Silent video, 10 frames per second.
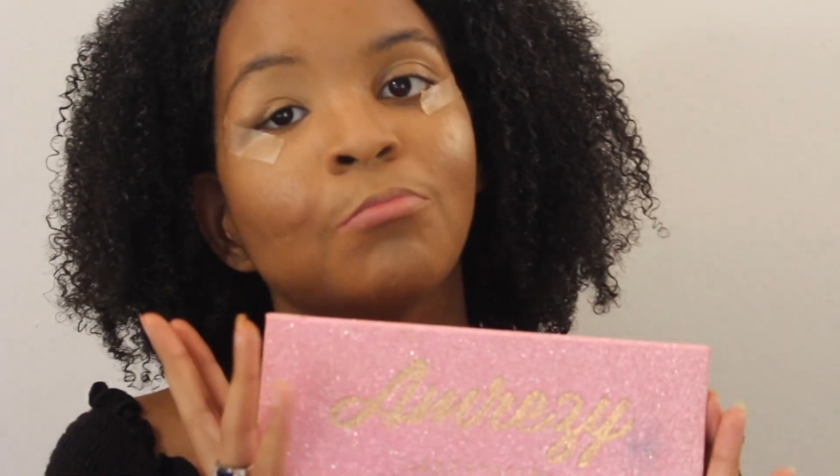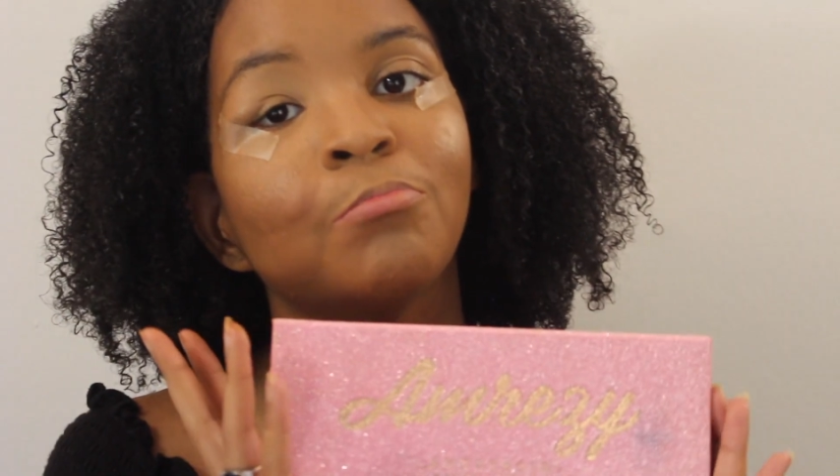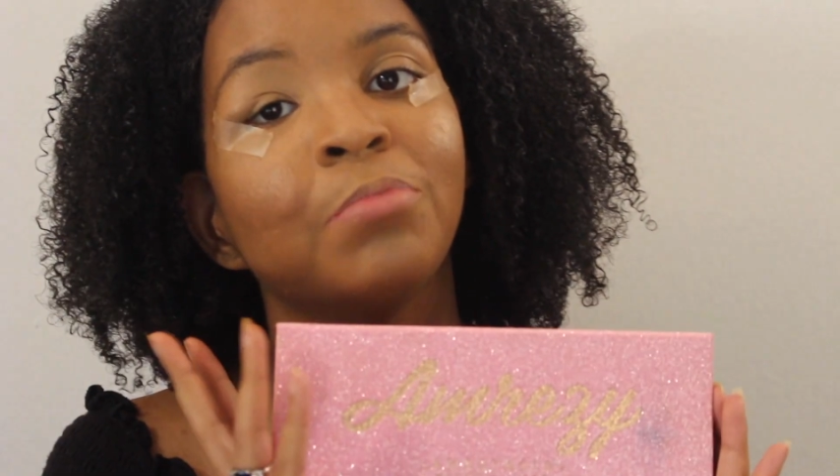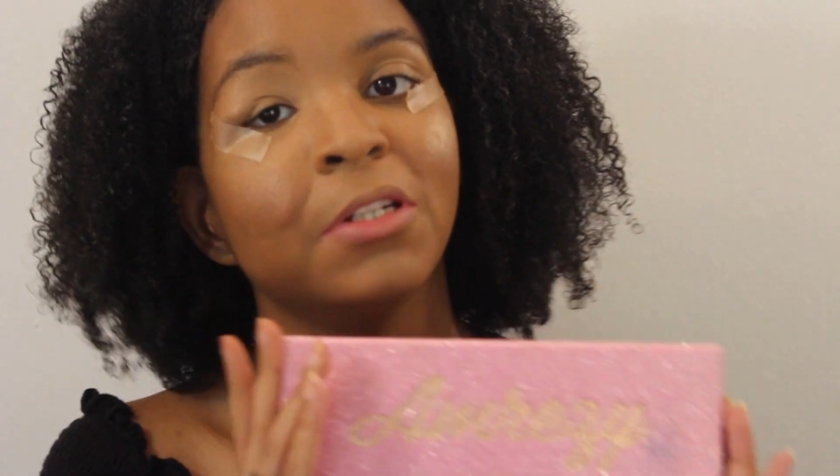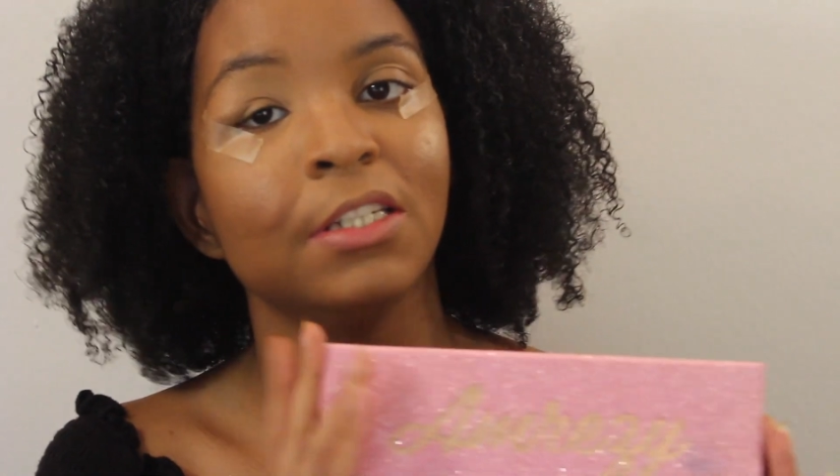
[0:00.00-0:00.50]

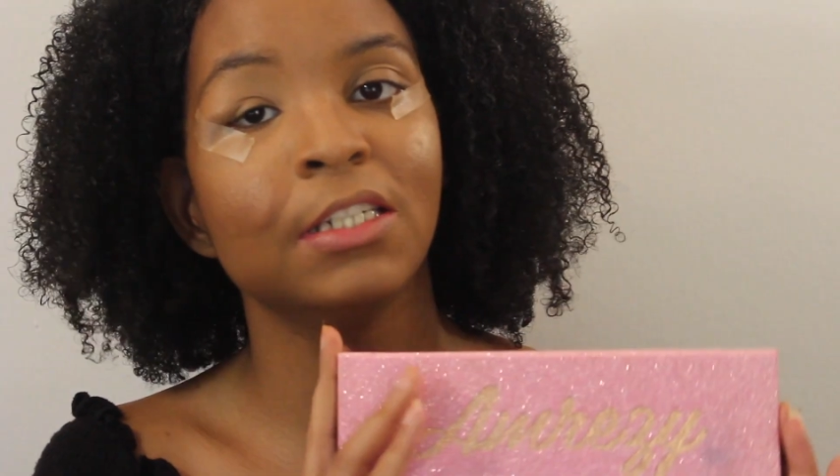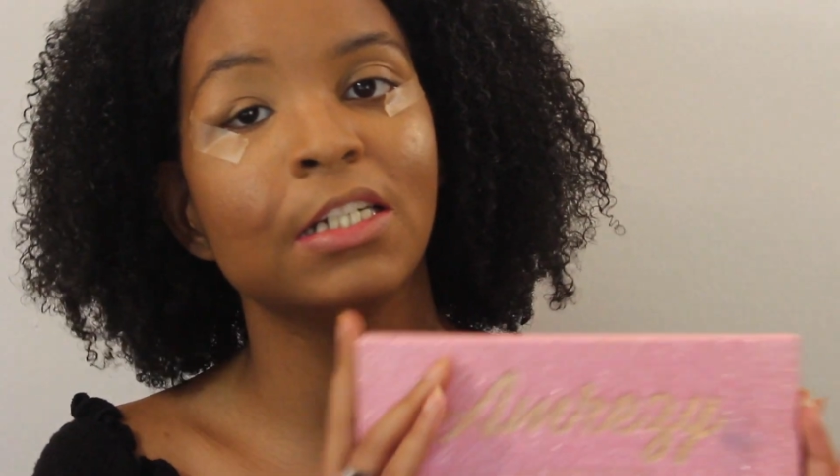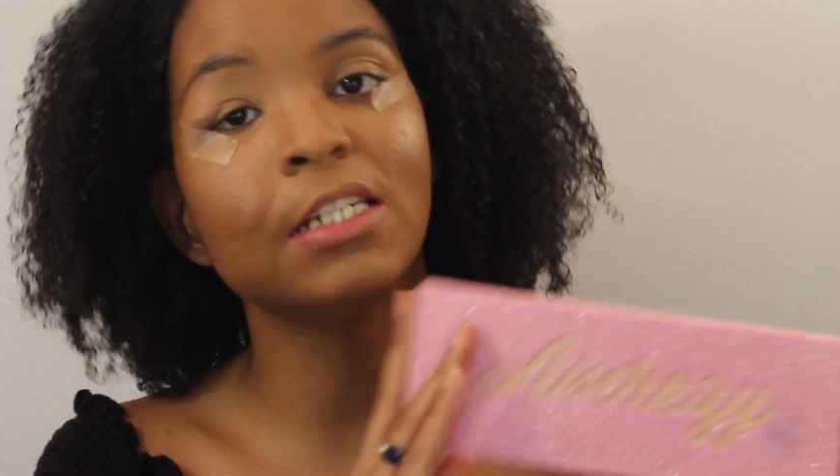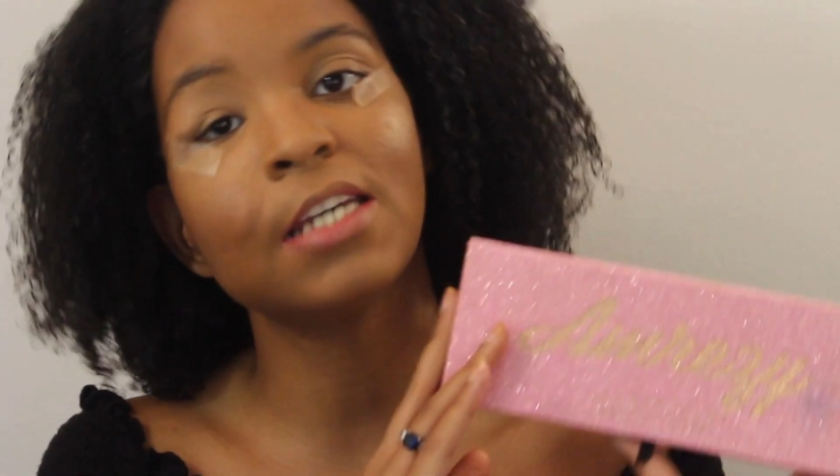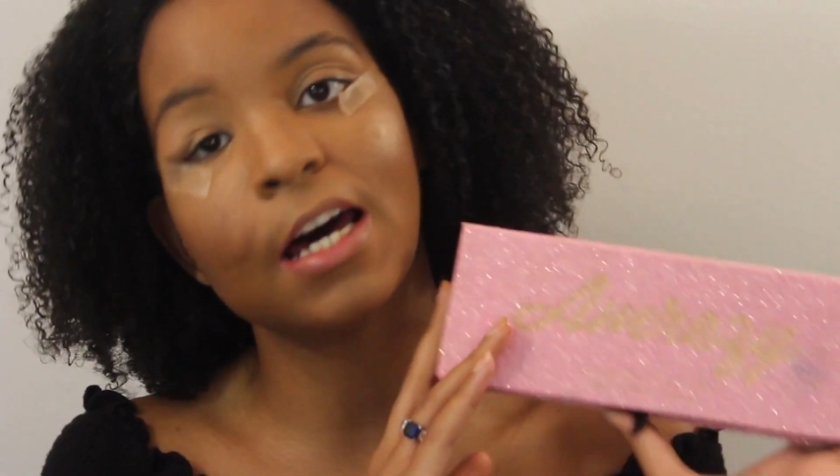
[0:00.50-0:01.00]
put this to
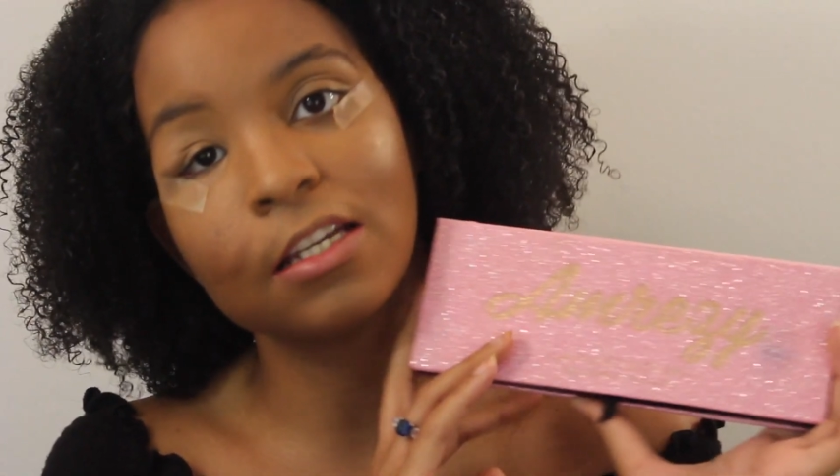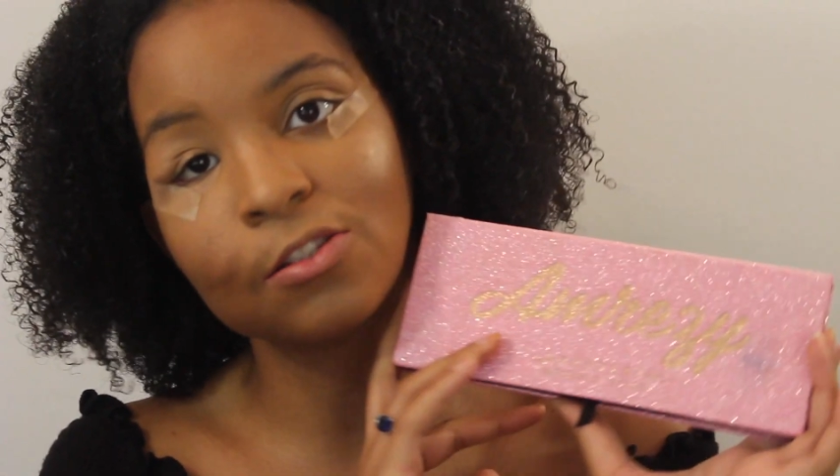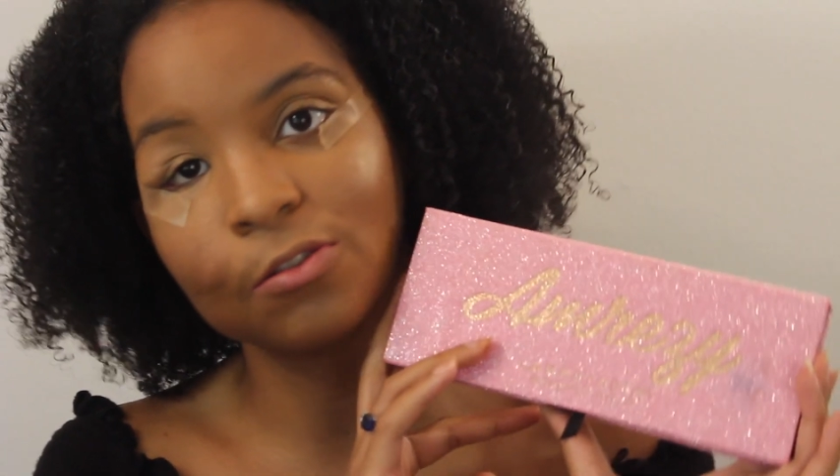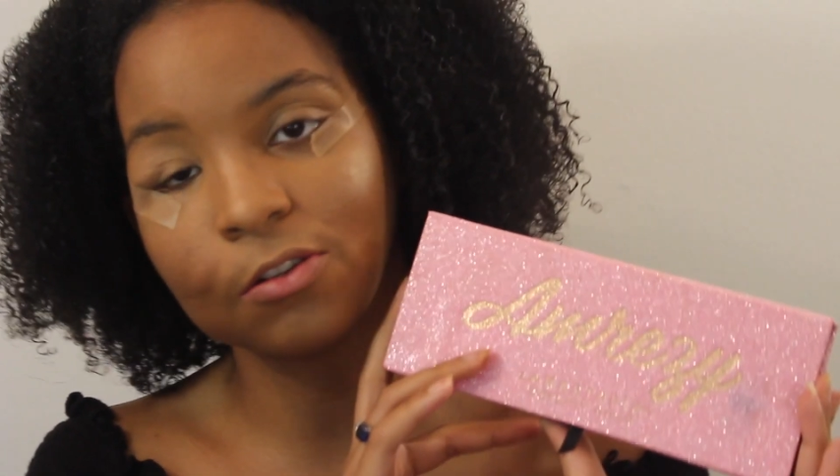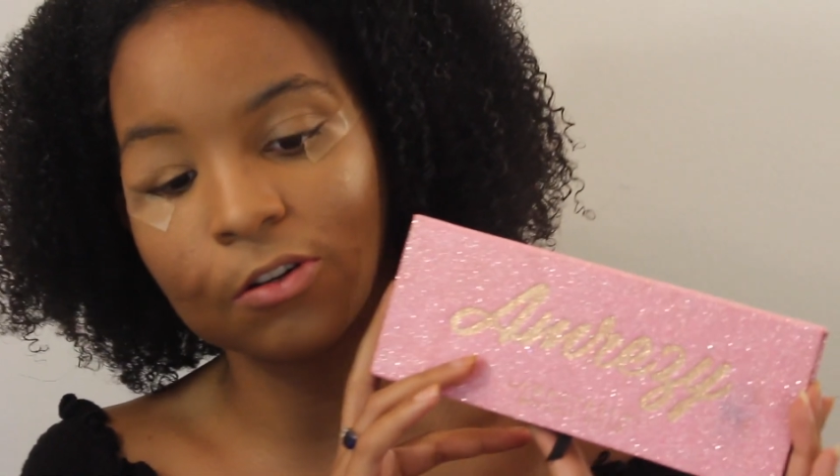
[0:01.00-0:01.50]
the
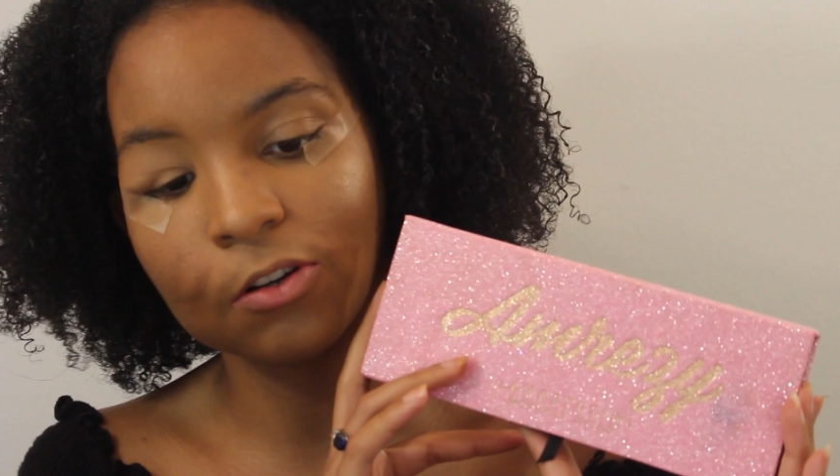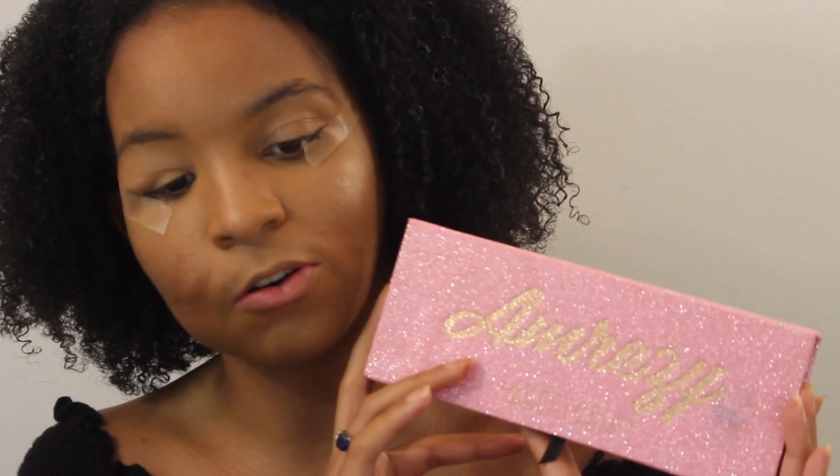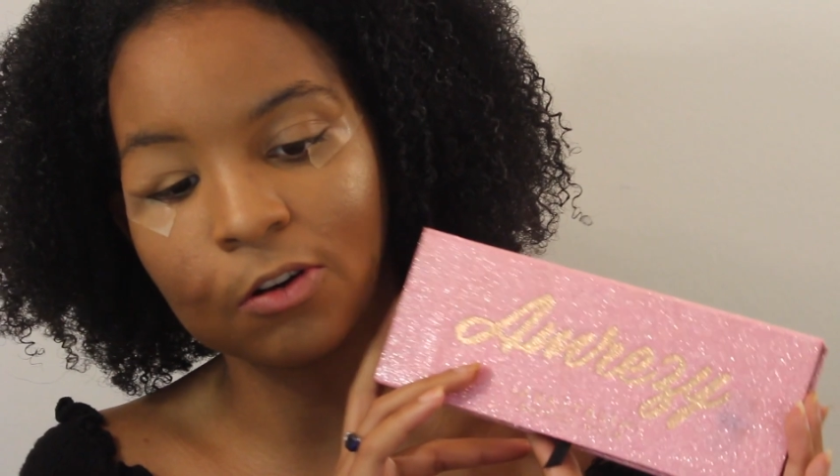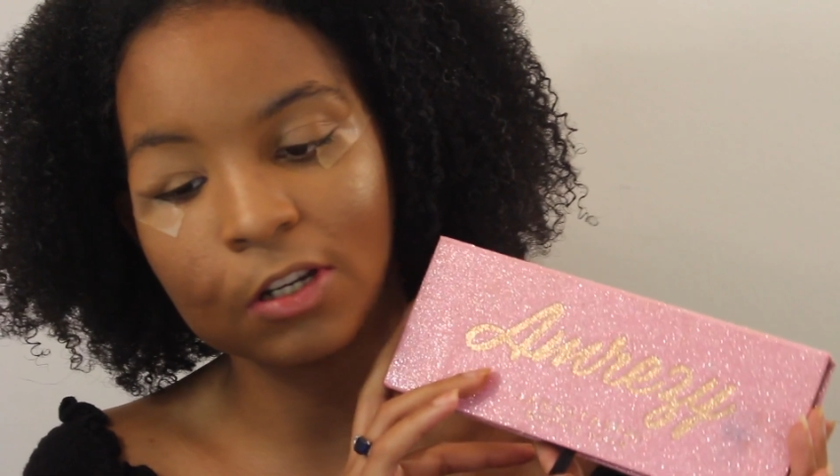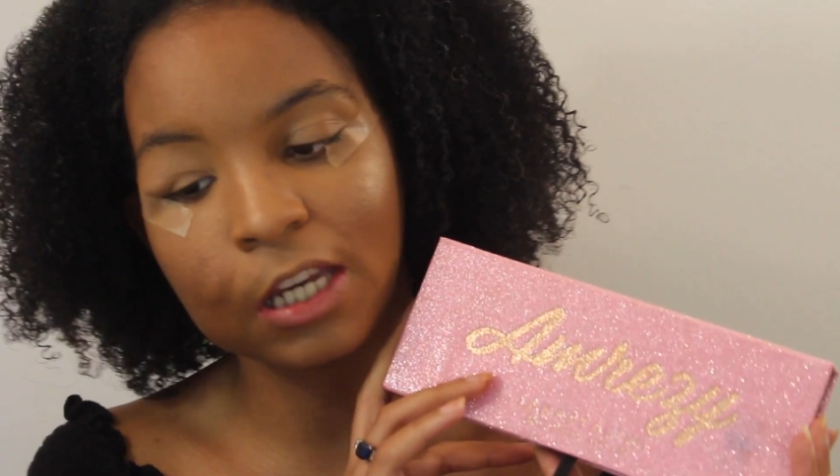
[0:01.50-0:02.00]
test
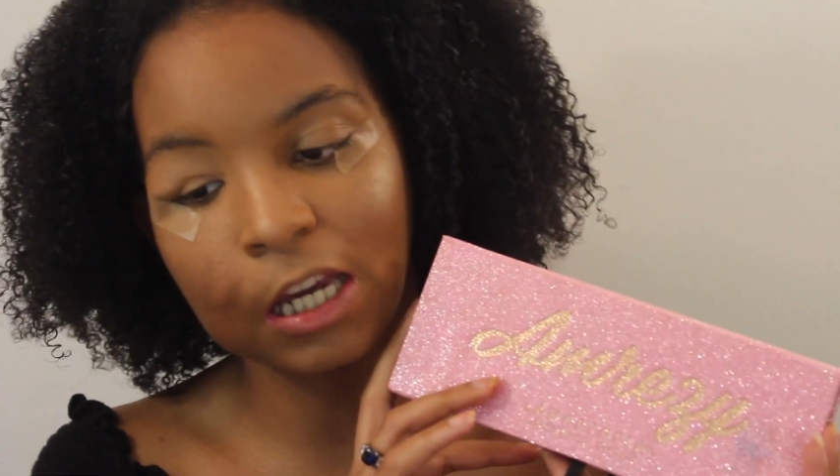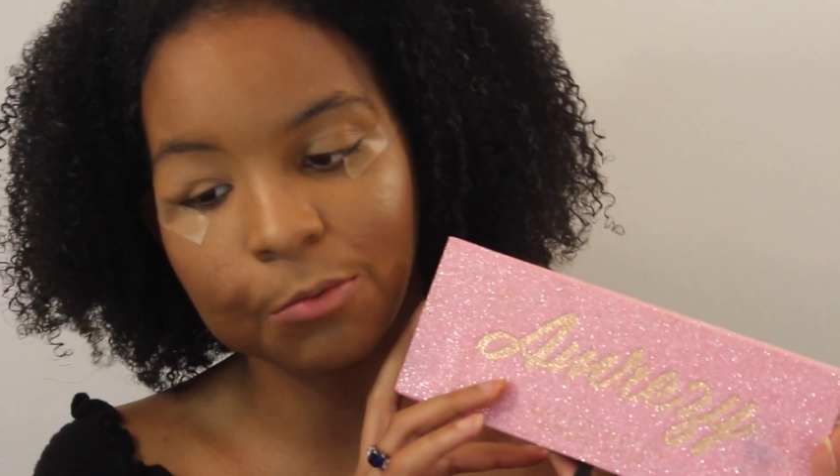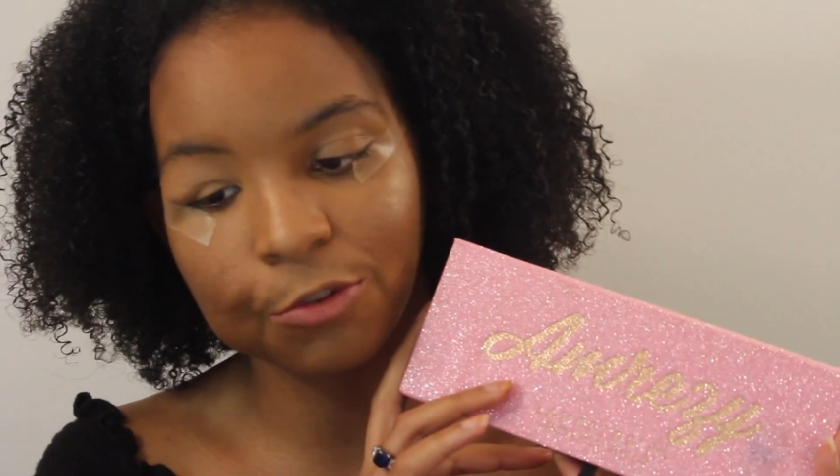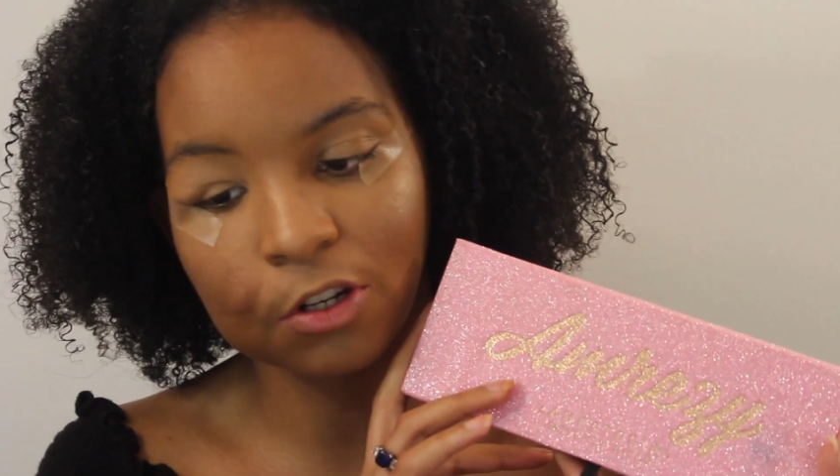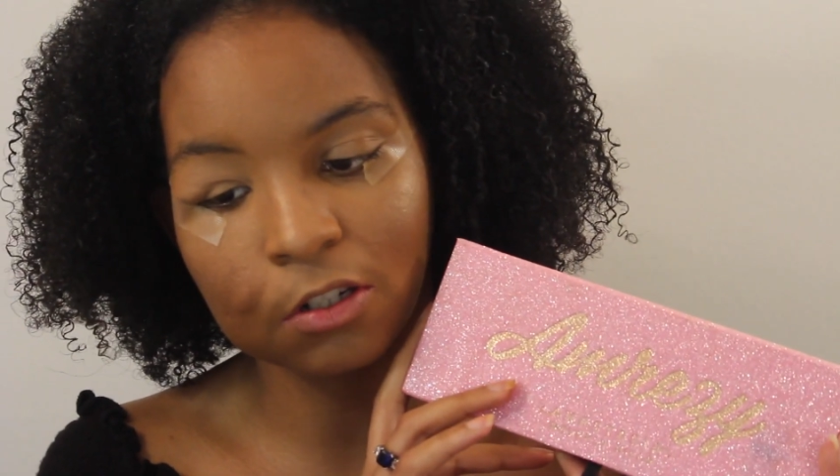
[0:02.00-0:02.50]
on
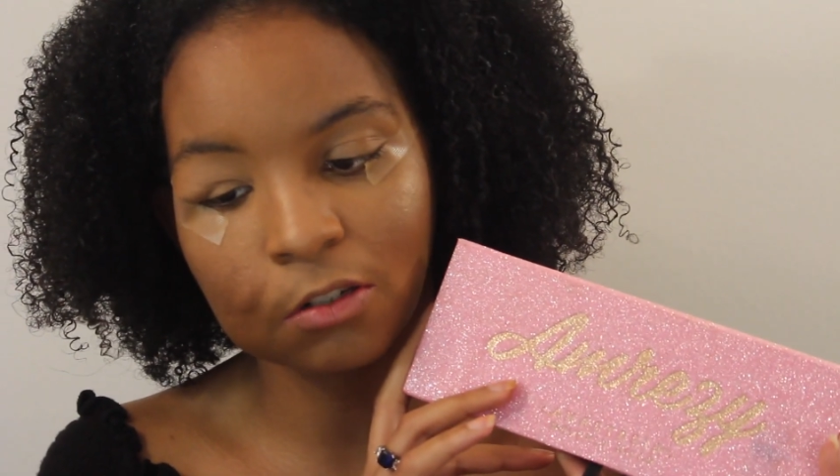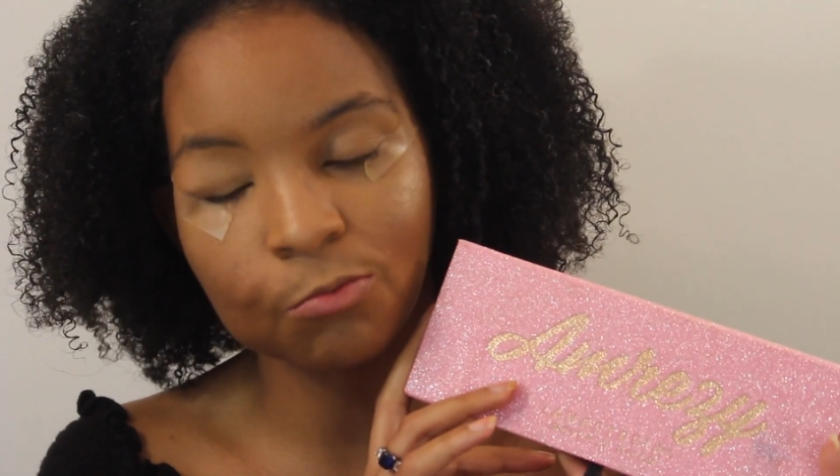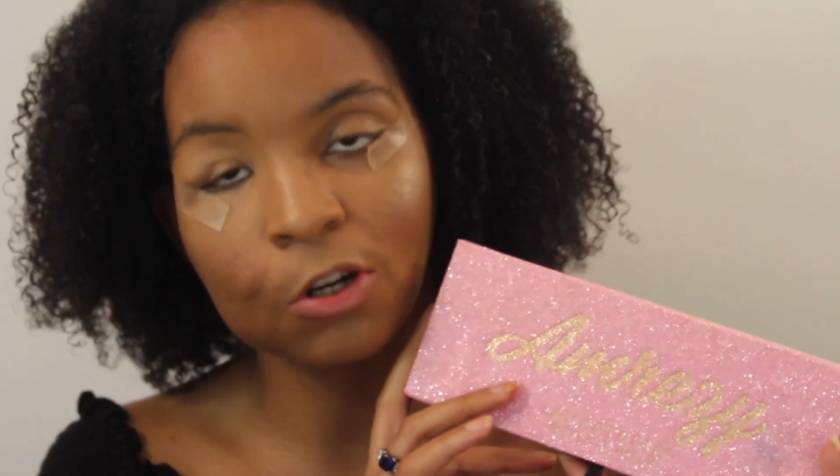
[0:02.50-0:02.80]
camera?